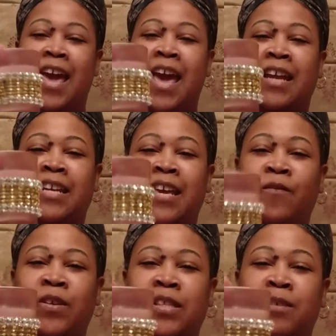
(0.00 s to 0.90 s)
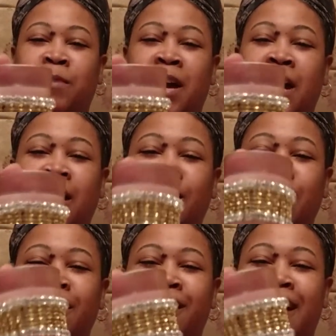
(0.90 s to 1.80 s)
and give it some
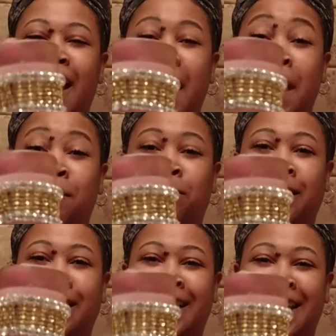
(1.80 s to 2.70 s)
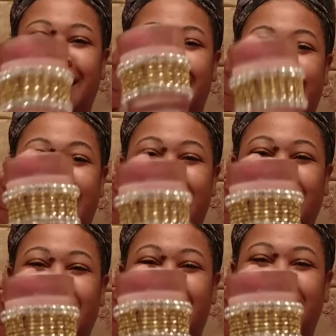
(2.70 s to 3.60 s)
color and bling
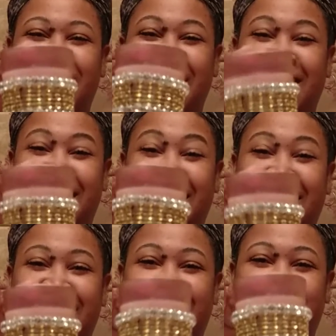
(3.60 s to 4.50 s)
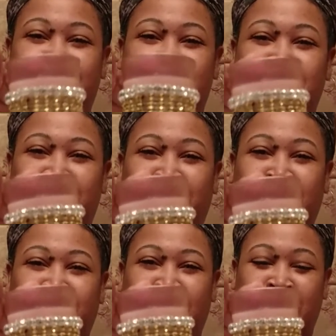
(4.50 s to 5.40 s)
and change it into this
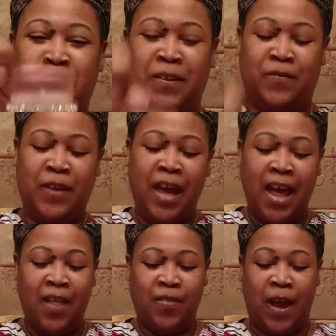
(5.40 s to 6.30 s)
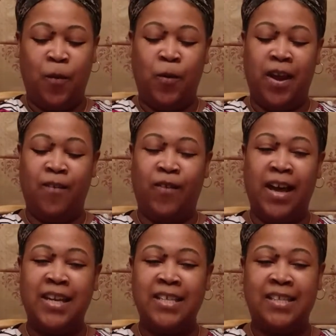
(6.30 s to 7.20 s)
beautiful votive. That way, if
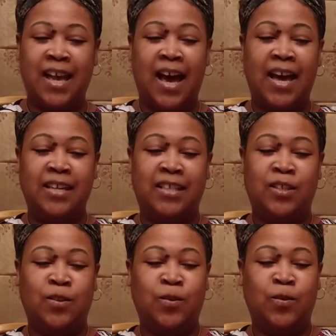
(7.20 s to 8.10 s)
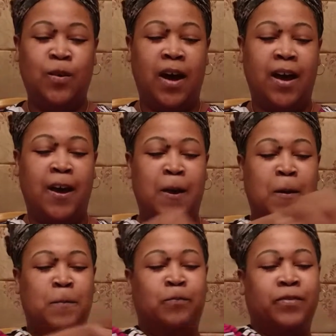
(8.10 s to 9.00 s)
I decide
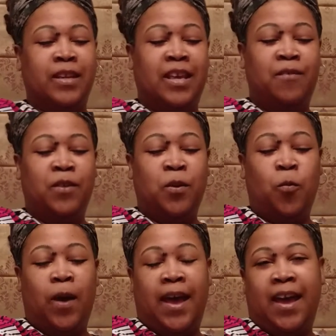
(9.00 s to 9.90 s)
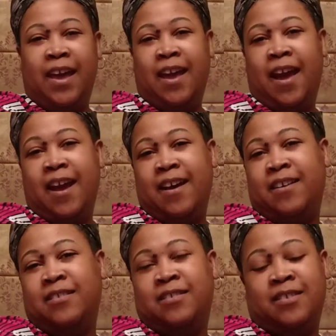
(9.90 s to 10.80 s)
to give it away
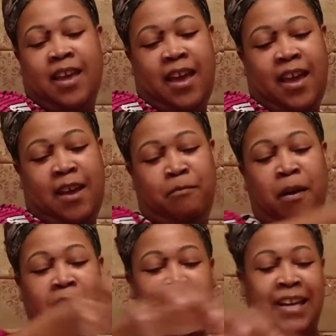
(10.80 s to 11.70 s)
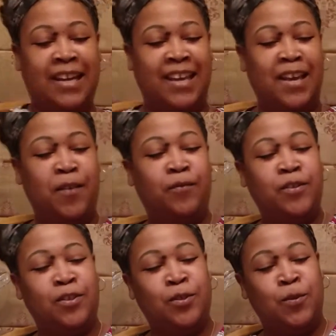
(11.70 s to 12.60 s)
as a parting
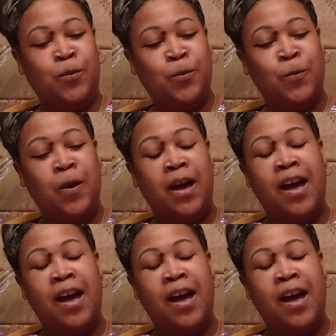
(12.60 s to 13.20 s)
gift to